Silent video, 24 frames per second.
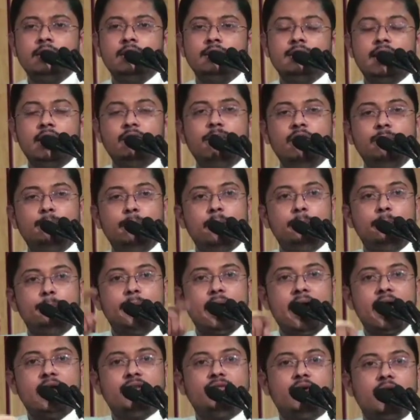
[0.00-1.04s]
That we
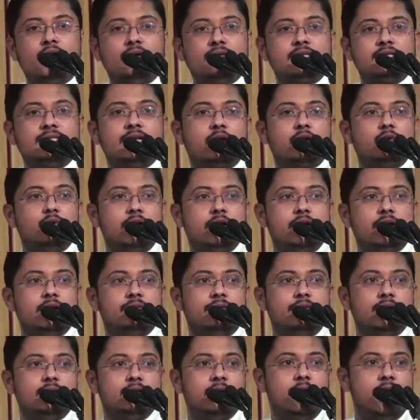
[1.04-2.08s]
prepare for our security
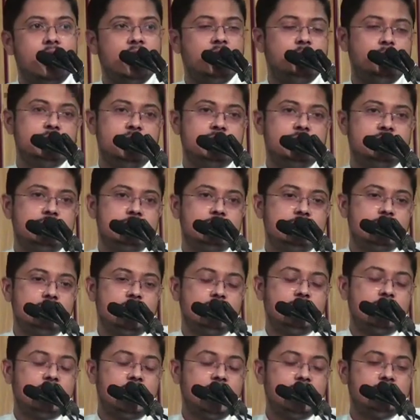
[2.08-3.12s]
when the enemy is
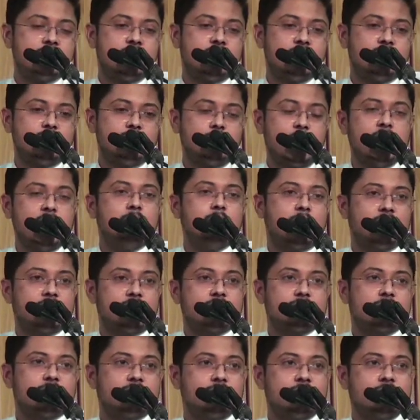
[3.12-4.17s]
on the gates of Panipat
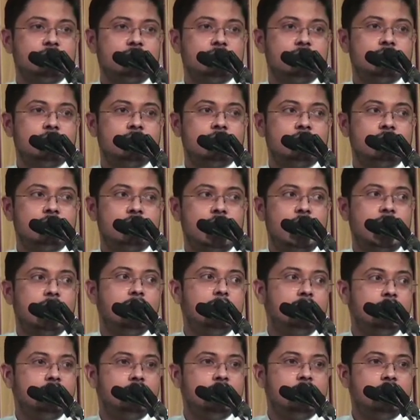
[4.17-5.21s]

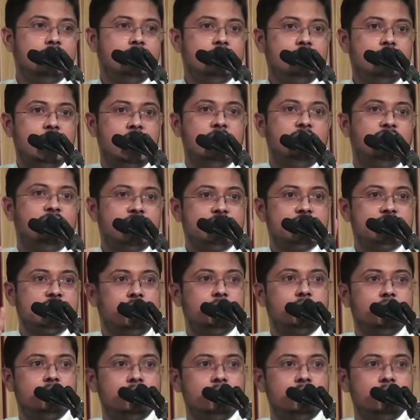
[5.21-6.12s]
and Delhi faces.